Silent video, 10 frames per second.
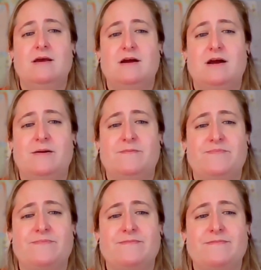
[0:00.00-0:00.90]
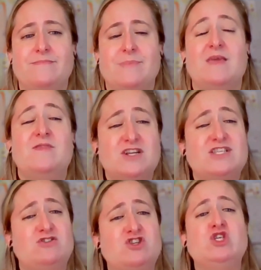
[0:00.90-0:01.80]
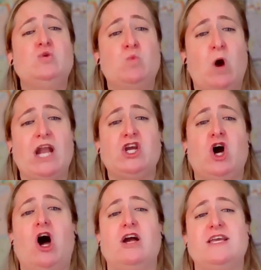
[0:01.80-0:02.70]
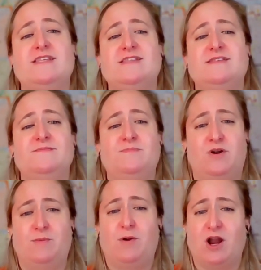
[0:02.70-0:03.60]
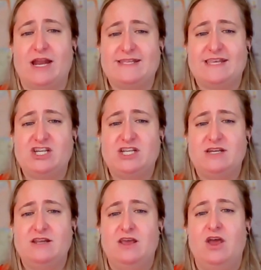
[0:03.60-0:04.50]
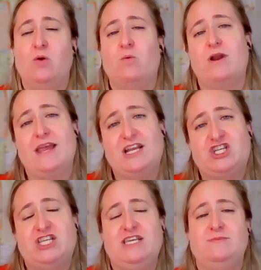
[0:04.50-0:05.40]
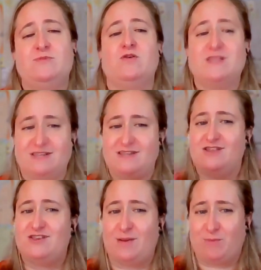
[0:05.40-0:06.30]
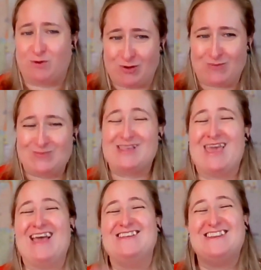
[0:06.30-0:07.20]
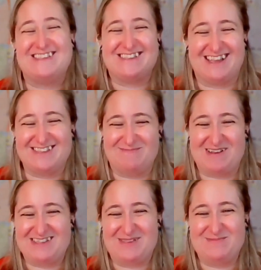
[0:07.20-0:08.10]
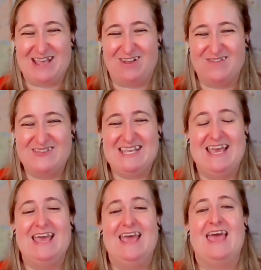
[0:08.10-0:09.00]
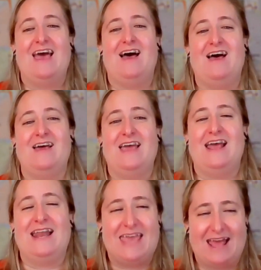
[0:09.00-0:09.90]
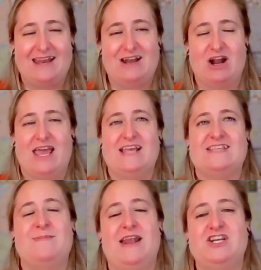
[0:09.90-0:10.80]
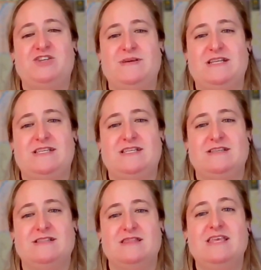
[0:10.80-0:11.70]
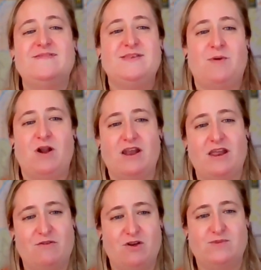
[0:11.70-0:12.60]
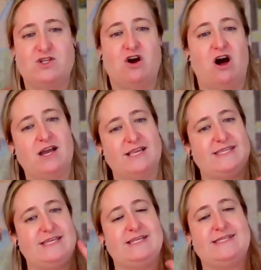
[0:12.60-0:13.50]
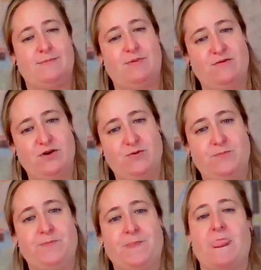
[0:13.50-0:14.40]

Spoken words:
There is usually one caucus per bargaining session where each team goes into their separate rooms again to discuss amongst themselves. And again, in our case, management leaves the bargaining room to caucus in a separate room.